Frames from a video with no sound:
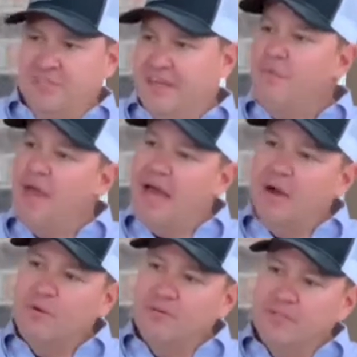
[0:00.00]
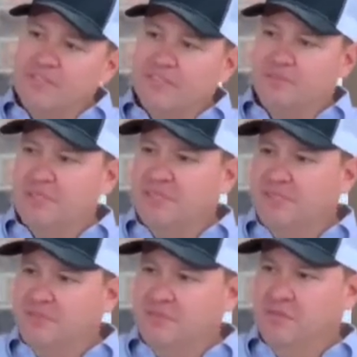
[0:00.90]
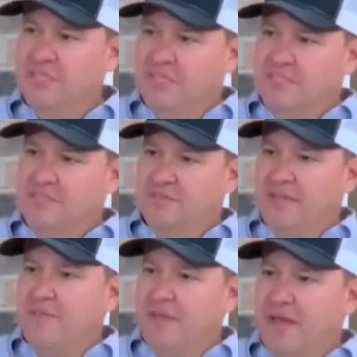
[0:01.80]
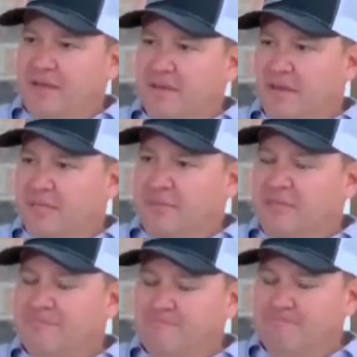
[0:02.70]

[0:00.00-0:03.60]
get that with this? I mean, do you get that argument?